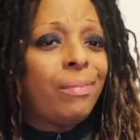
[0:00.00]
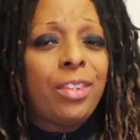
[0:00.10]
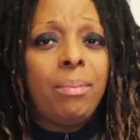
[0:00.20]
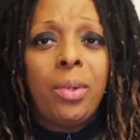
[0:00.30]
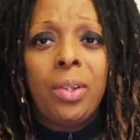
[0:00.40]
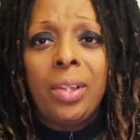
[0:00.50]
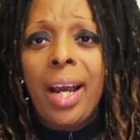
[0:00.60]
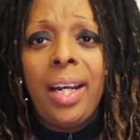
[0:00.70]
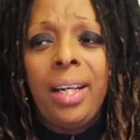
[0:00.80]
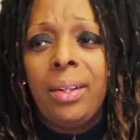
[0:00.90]
some more
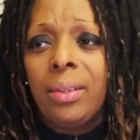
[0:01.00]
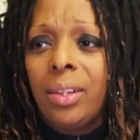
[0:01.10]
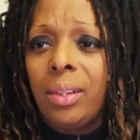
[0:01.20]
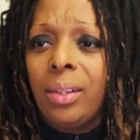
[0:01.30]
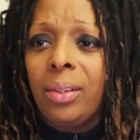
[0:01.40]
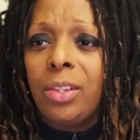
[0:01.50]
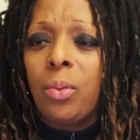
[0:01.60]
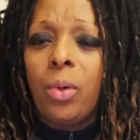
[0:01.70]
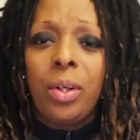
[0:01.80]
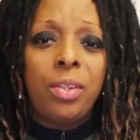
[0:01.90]
lighting or
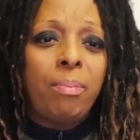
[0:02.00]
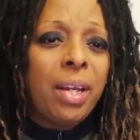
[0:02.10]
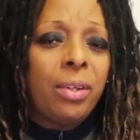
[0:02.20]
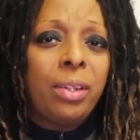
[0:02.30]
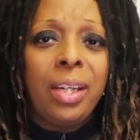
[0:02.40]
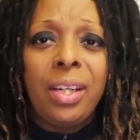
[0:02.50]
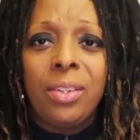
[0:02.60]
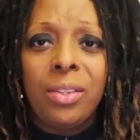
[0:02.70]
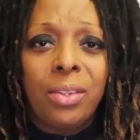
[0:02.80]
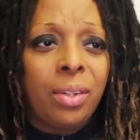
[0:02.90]
towards a better
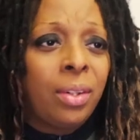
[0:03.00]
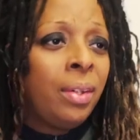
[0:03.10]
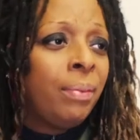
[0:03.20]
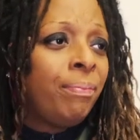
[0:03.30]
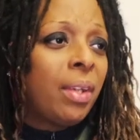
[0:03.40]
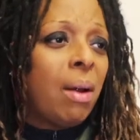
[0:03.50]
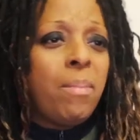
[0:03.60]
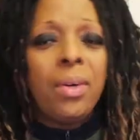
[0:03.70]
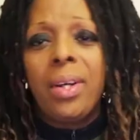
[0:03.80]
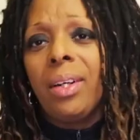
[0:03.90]
lens or a
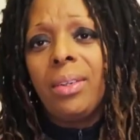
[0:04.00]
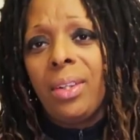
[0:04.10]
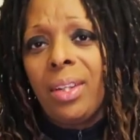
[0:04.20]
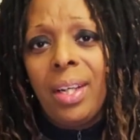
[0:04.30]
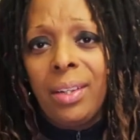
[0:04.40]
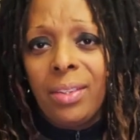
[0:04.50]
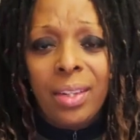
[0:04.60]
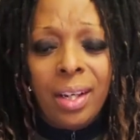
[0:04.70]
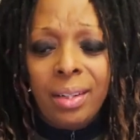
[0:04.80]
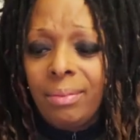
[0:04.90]
million other things
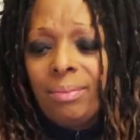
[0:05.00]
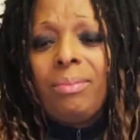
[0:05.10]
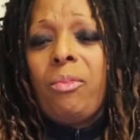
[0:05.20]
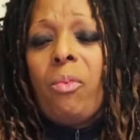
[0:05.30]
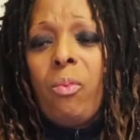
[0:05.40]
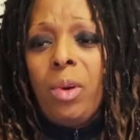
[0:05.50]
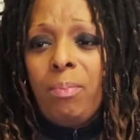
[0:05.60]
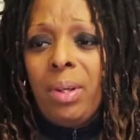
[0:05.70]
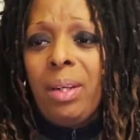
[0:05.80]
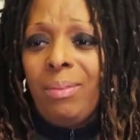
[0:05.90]
that
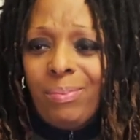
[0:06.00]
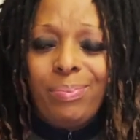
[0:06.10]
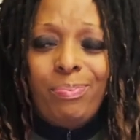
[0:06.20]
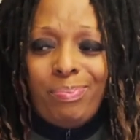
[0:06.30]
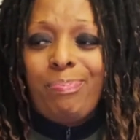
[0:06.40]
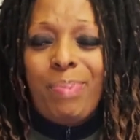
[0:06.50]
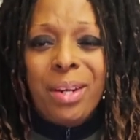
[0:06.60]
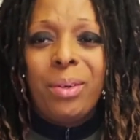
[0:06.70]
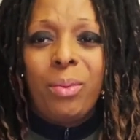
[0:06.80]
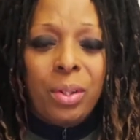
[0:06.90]
would be
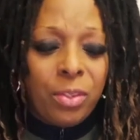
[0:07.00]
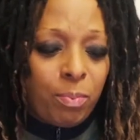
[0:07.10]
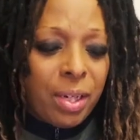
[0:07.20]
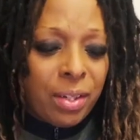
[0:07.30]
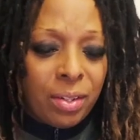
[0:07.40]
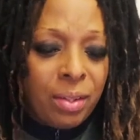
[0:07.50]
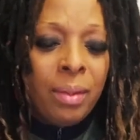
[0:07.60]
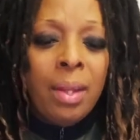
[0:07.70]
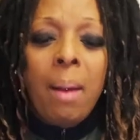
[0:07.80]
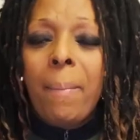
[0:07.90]
better well
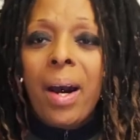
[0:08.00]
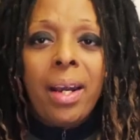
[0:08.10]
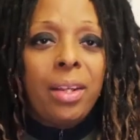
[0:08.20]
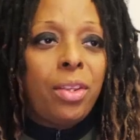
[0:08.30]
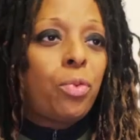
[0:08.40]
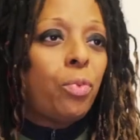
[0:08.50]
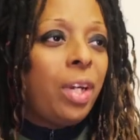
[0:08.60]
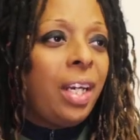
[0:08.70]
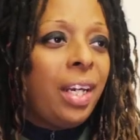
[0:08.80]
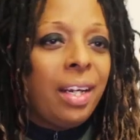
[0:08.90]
spent. Buy
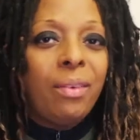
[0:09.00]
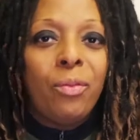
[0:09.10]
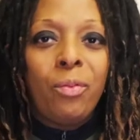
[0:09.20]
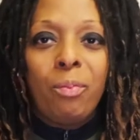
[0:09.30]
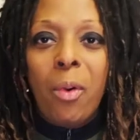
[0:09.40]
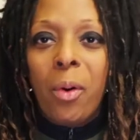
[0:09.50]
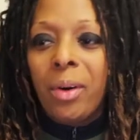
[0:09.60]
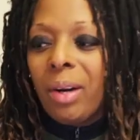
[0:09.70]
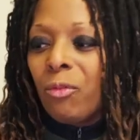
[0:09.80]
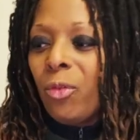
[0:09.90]
3
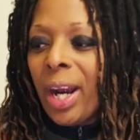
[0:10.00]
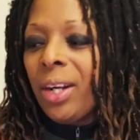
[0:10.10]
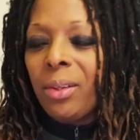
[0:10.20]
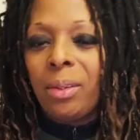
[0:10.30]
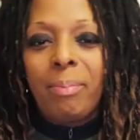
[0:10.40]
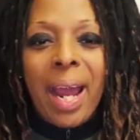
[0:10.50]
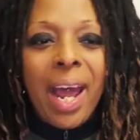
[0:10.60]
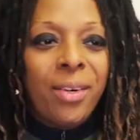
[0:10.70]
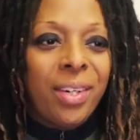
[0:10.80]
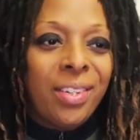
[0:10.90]
more regular
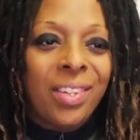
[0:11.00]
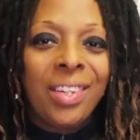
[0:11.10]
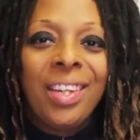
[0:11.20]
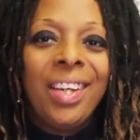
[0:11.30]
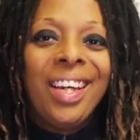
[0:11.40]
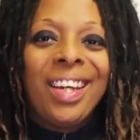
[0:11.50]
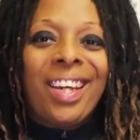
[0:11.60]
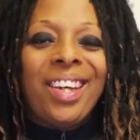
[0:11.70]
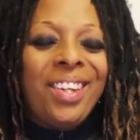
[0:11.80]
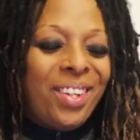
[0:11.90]
batteries,
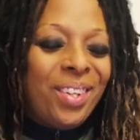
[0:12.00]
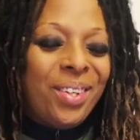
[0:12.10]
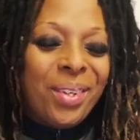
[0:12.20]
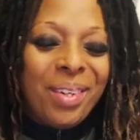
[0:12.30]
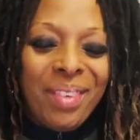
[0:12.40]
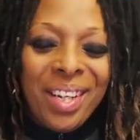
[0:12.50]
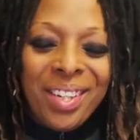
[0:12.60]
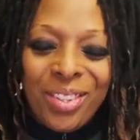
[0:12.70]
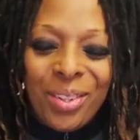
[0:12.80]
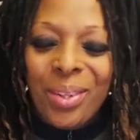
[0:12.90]
you know what I
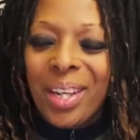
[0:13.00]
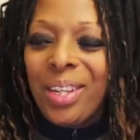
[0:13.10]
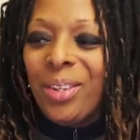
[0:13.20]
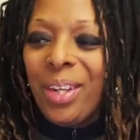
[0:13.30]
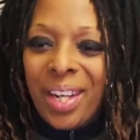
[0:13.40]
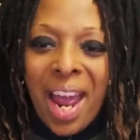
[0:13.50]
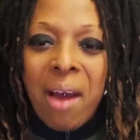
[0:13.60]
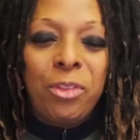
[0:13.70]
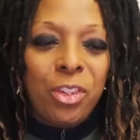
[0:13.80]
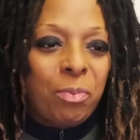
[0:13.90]
mean? So that you can
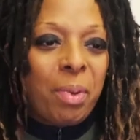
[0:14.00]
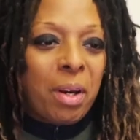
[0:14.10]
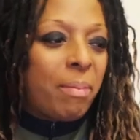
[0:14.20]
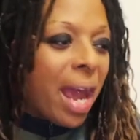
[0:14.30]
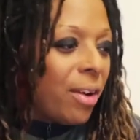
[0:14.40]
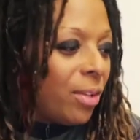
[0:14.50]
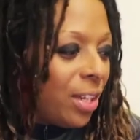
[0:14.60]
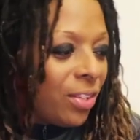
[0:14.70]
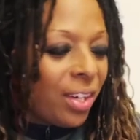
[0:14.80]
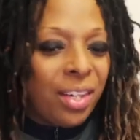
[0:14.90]
have just spare
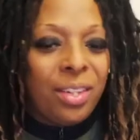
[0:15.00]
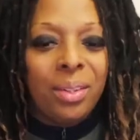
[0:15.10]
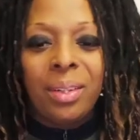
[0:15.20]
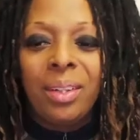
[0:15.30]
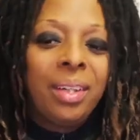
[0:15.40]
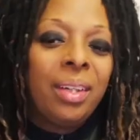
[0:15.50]
batteries in your